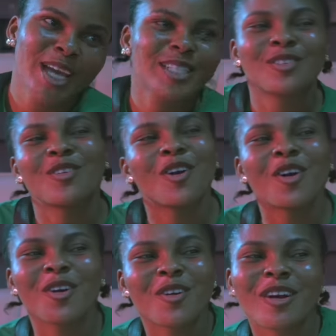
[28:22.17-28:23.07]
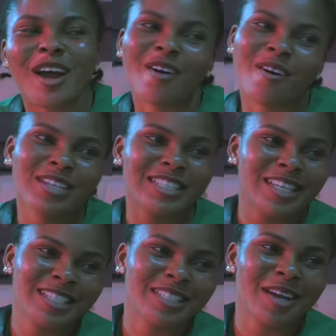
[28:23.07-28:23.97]
She can't cook, I can't
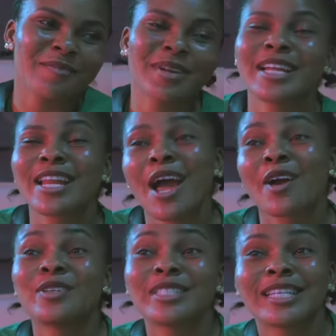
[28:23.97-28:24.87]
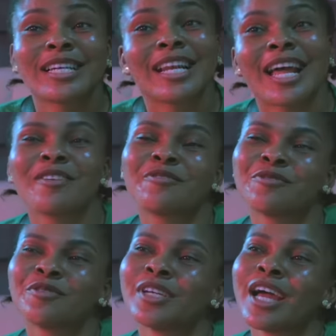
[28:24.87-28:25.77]
taste them. Now they are can't take like
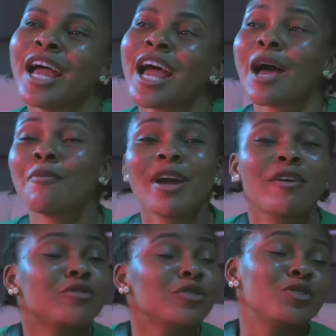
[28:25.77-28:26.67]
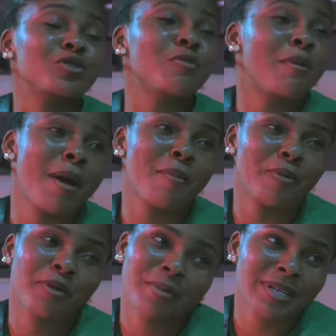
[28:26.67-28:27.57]
food. I wouldn't do mama
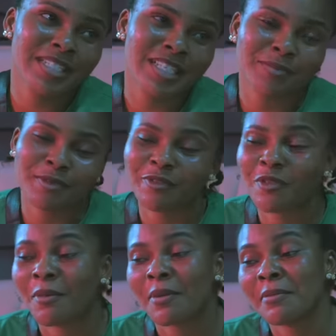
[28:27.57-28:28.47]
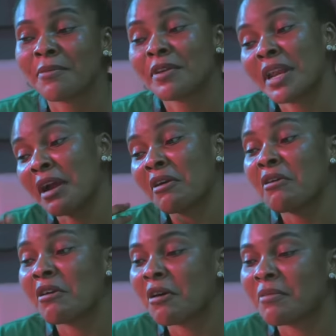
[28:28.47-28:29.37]
put business before, but me, when I
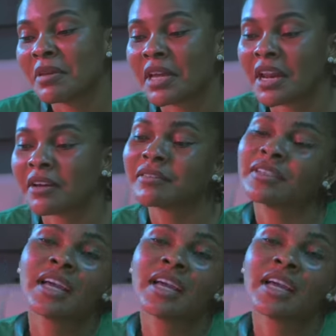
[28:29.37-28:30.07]
can't come here now,